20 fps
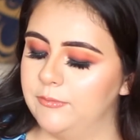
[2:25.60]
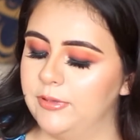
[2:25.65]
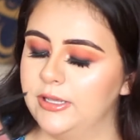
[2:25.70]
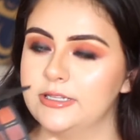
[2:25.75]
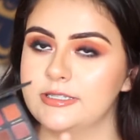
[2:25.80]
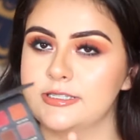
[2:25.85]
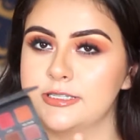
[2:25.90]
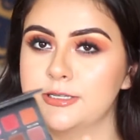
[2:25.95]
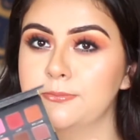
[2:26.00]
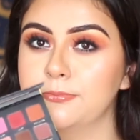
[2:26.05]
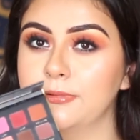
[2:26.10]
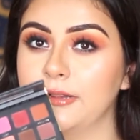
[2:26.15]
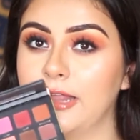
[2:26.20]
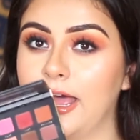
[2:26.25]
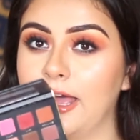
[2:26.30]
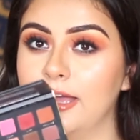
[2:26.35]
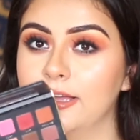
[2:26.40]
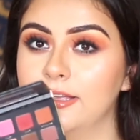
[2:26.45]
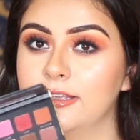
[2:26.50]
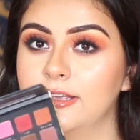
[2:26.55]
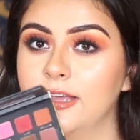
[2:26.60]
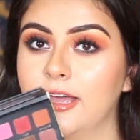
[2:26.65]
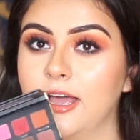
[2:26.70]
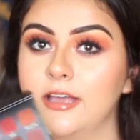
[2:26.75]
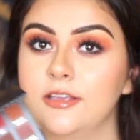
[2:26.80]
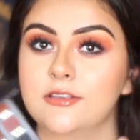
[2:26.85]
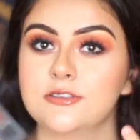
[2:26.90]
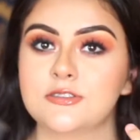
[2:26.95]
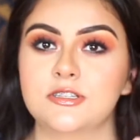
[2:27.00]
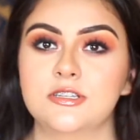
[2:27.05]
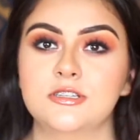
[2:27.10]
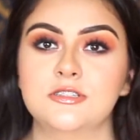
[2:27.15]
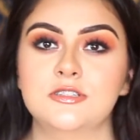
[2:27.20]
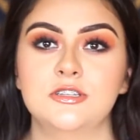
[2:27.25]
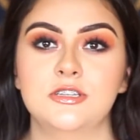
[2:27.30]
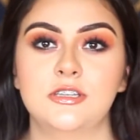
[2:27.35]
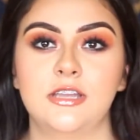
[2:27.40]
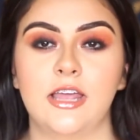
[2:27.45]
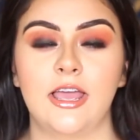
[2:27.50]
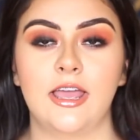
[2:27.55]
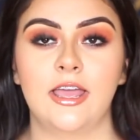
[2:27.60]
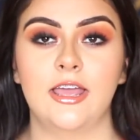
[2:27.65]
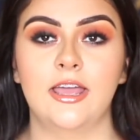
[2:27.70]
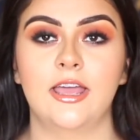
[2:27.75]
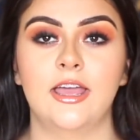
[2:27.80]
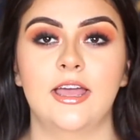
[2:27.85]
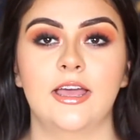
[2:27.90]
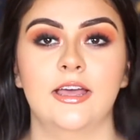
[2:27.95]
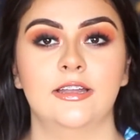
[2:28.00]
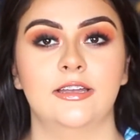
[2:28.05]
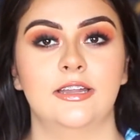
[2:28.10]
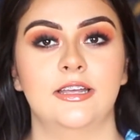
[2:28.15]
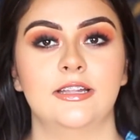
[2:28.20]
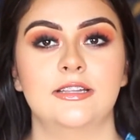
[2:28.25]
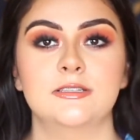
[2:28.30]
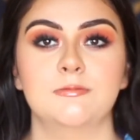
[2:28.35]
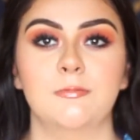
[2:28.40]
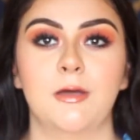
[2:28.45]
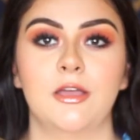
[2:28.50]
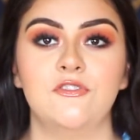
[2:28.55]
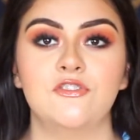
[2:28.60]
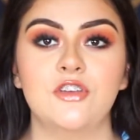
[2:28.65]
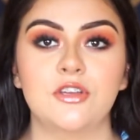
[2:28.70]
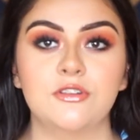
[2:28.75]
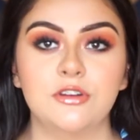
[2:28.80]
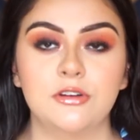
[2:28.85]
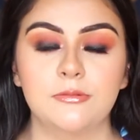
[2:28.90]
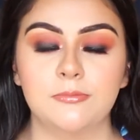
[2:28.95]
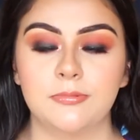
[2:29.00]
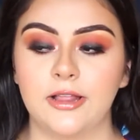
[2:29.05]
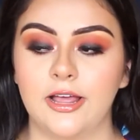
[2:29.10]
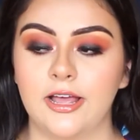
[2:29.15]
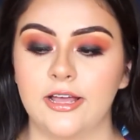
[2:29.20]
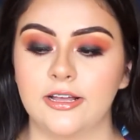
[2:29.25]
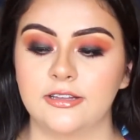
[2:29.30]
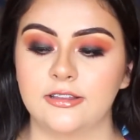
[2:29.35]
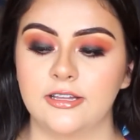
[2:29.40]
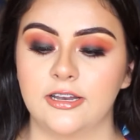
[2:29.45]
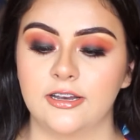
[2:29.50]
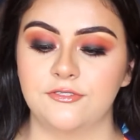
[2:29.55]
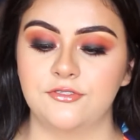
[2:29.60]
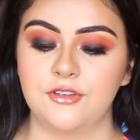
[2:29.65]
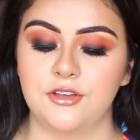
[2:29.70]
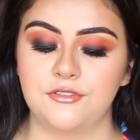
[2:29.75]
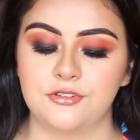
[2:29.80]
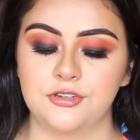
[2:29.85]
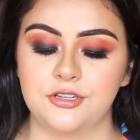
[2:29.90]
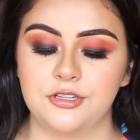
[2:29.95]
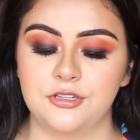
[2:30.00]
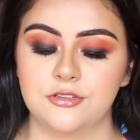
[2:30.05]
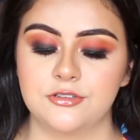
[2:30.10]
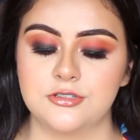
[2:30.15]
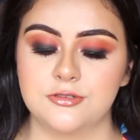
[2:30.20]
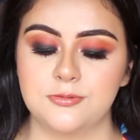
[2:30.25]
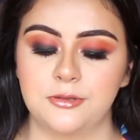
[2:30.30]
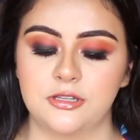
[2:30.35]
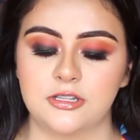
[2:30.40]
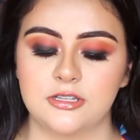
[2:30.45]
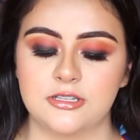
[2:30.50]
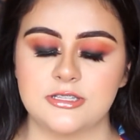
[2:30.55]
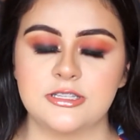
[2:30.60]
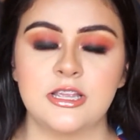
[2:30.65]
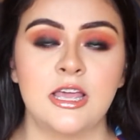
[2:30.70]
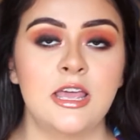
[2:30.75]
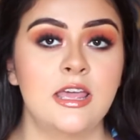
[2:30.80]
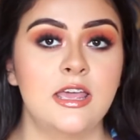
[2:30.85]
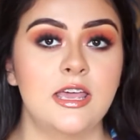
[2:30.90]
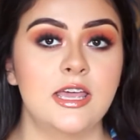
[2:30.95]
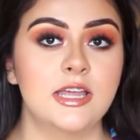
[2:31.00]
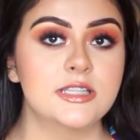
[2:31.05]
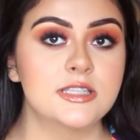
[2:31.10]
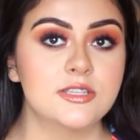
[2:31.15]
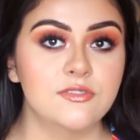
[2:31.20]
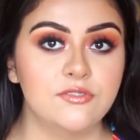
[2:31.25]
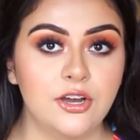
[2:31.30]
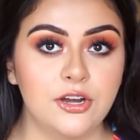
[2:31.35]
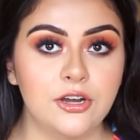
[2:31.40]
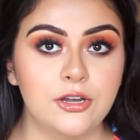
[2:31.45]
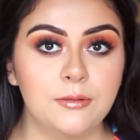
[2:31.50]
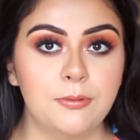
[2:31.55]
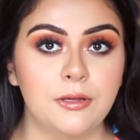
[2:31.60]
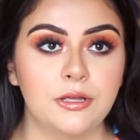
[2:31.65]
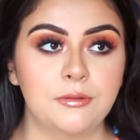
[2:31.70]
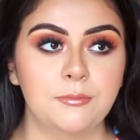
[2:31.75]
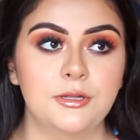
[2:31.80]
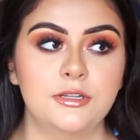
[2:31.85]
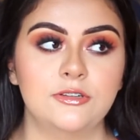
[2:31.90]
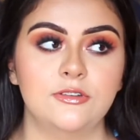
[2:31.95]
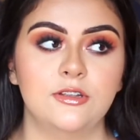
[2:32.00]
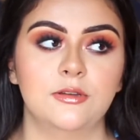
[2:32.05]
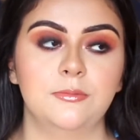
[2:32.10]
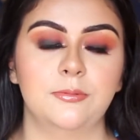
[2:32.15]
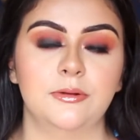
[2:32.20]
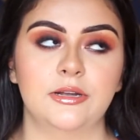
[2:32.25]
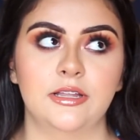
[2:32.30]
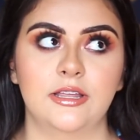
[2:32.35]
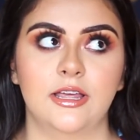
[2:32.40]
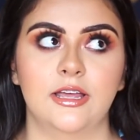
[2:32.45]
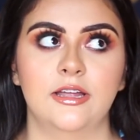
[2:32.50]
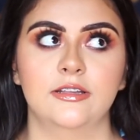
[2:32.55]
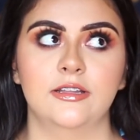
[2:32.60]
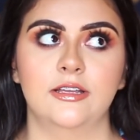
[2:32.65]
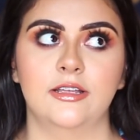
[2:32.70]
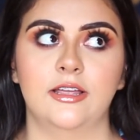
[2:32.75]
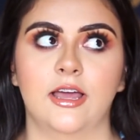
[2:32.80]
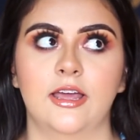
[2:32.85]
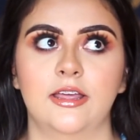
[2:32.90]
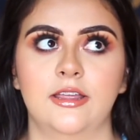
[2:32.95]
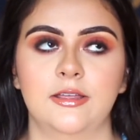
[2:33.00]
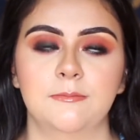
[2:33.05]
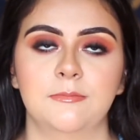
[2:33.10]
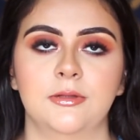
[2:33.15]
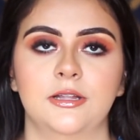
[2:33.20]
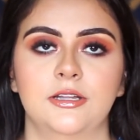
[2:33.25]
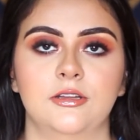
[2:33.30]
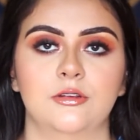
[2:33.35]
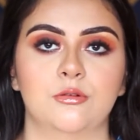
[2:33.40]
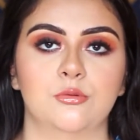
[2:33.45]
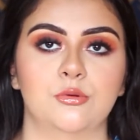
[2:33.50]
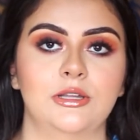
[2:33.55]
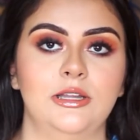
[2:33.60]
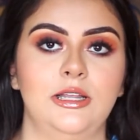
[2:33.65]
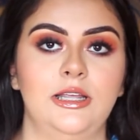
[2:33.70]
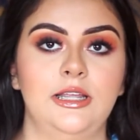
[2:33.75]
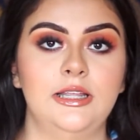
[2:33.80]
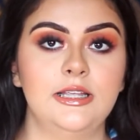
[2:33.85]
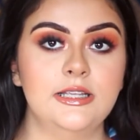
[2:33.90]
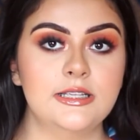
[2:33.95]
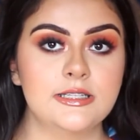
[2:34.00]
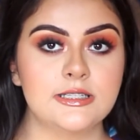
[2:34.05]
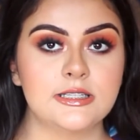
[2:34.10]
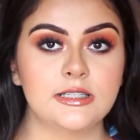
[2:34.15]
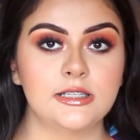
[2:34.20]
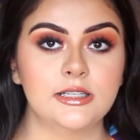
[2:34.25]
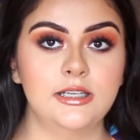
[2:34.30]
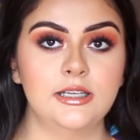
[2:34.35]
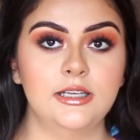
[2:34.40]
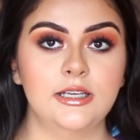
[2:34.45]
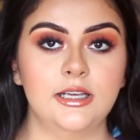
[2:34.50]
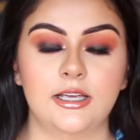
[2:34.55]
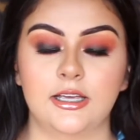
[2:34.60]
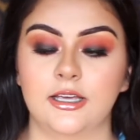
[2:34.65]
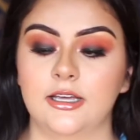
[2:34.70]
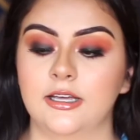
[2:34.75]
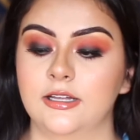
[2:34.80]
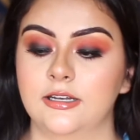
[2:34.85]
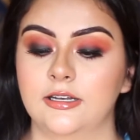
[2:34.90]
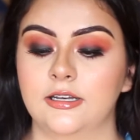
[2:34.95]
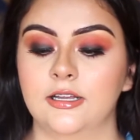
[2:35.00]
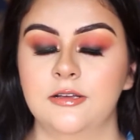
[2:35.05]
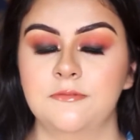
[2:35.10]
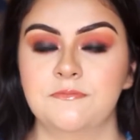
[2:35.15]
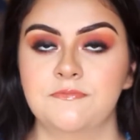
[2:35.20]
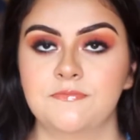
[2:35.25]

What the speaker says: is the black. I used it today and it's my favorite black that I've ever used because it's very pigmented, but again, like I can blend it really easily and